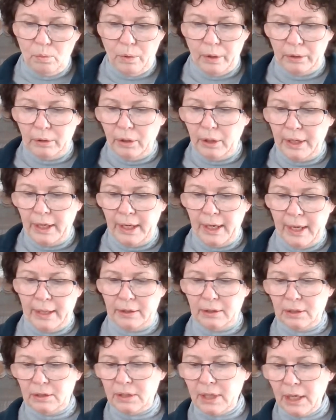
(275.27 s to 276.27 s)
We're looking
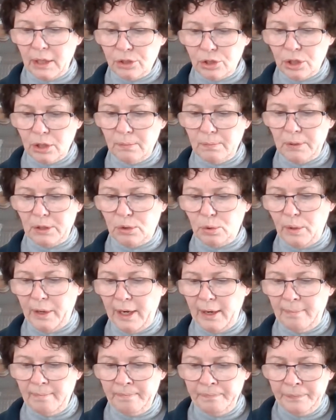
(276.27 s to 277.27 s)
at the tension
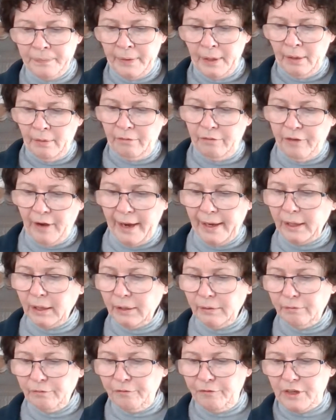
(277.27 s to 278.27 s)
between
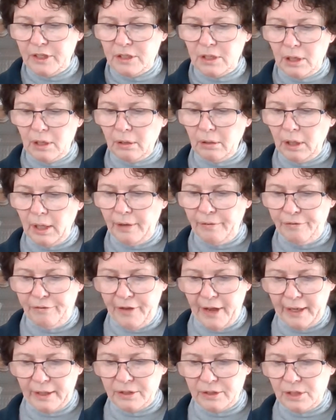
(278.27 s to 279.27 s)
violent physical
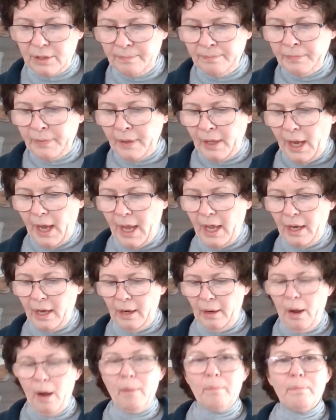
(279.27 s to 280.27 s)
effects
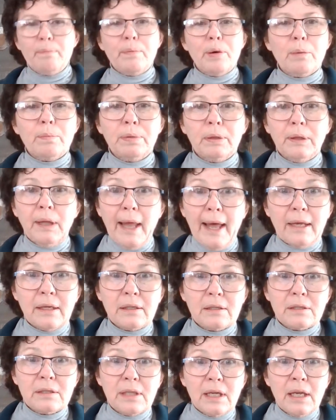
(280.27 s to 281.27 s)
and
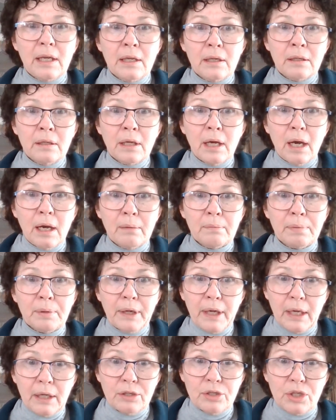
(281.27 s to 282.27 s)
perplexed
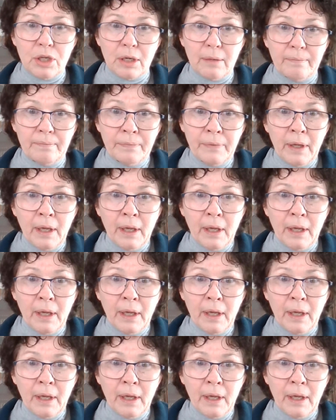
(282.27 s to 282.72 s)
incomprehension.